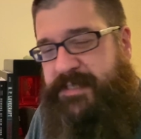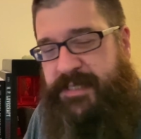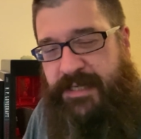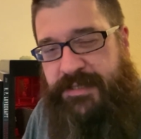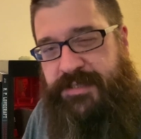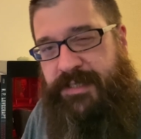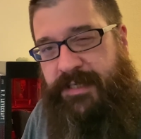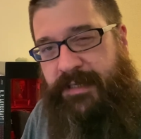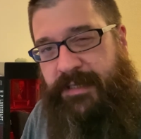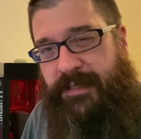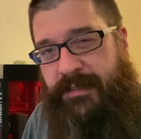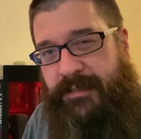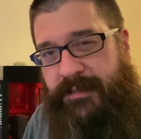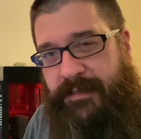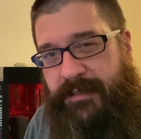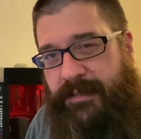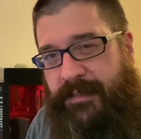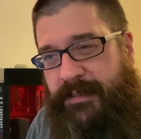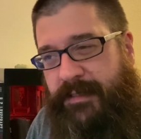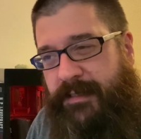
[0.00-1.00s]
touching,
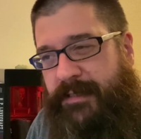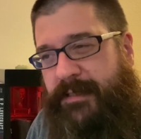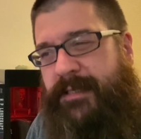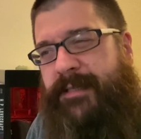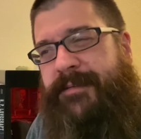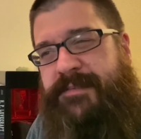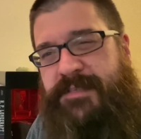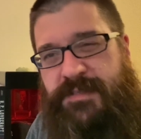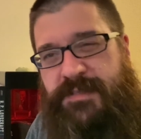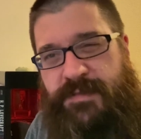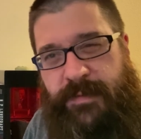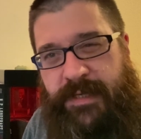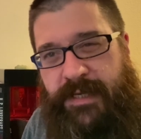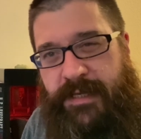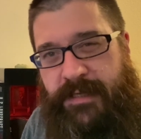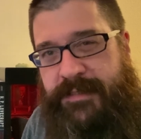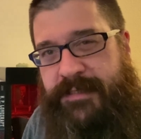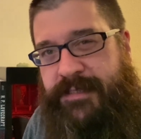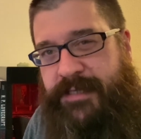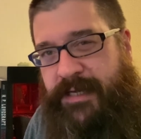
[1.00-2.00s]
kind of sweet
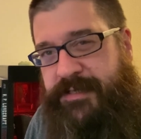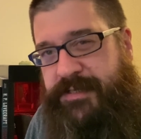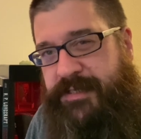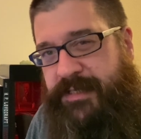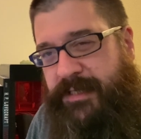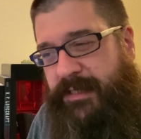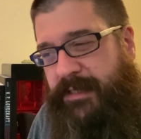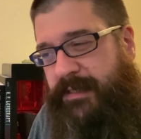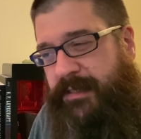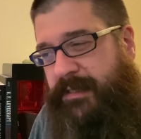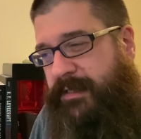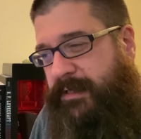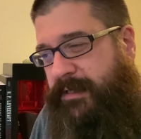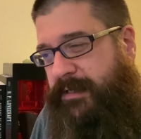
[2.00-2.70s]
and touching,